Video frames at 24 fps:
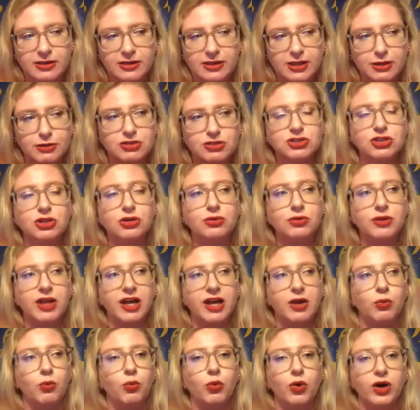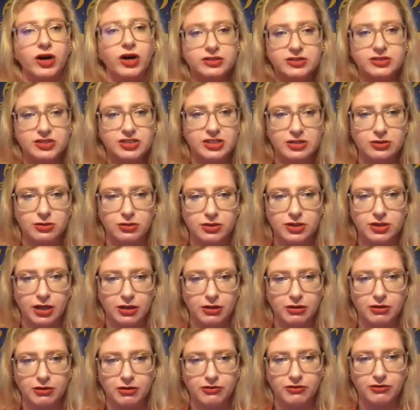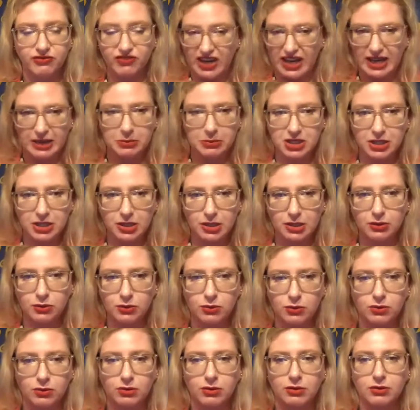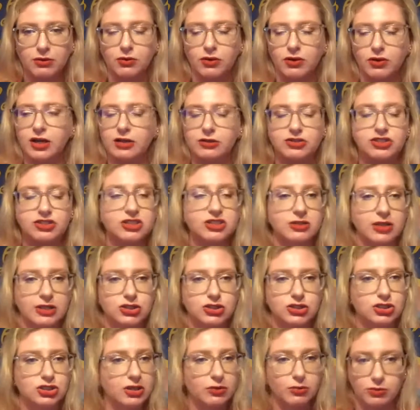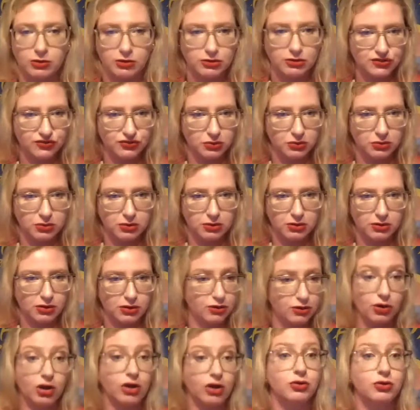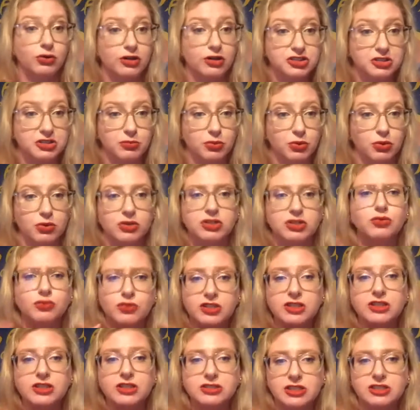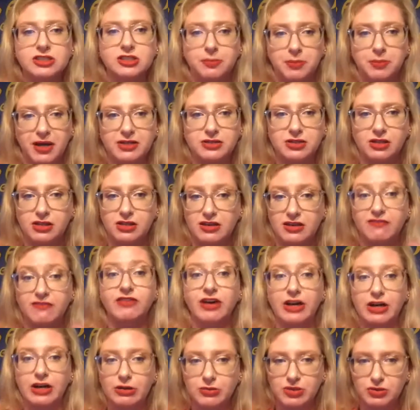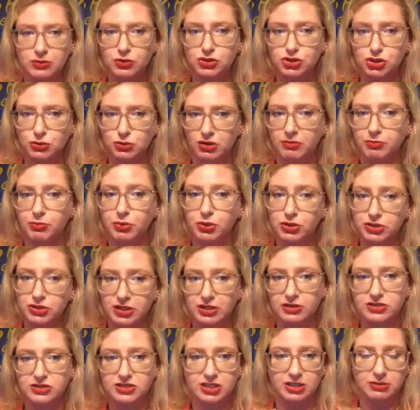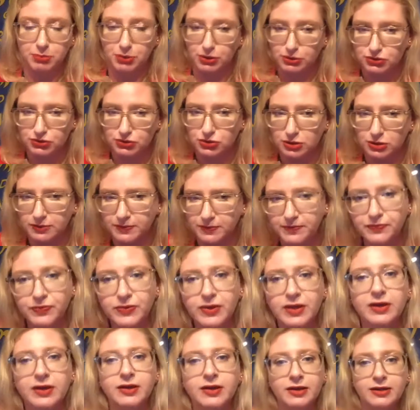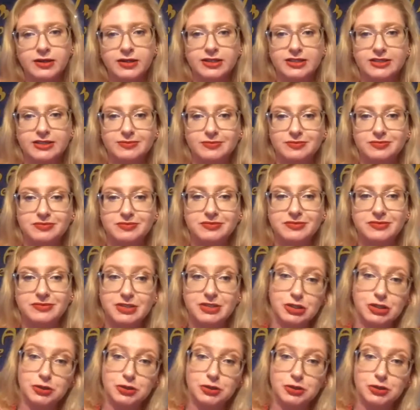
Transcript: there's no like one single color family or, or color selection that works for across the board. It really does depend on the environment in which you are putting said poster. Um, so.